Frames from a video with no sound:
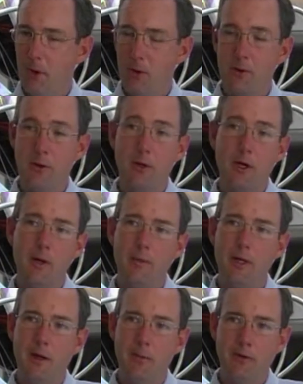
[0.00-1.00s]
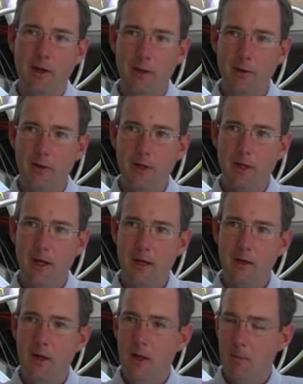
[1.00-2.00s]
motor neuron becomes healthy
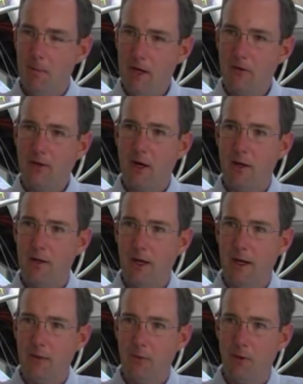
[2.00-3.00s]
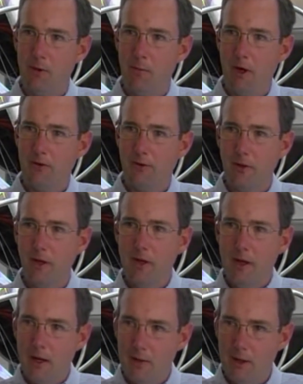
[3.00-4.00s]
again, makes contact with the muscle,
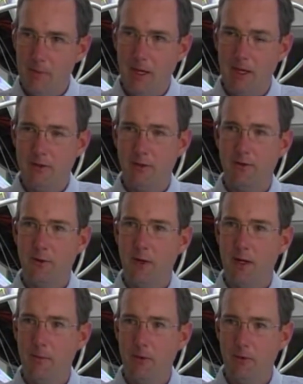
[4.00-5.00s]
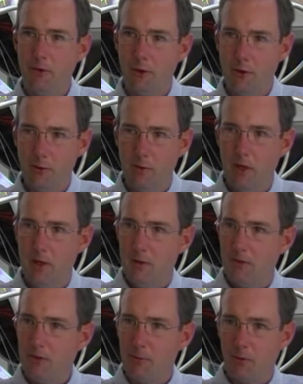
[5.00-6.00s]
and then patients are able to
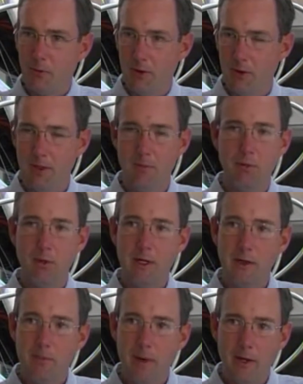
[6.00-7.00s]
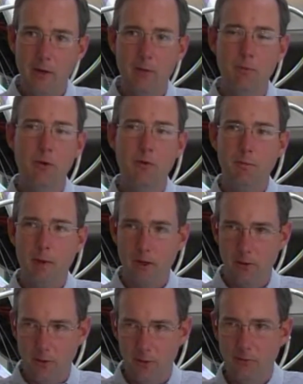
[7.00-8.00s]
subsequently breathe better, move
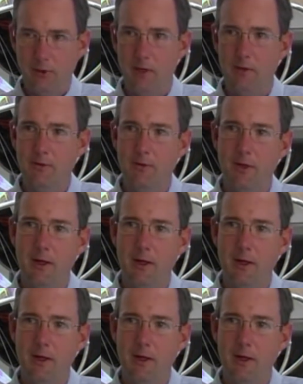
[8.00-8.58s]
better, those kinds of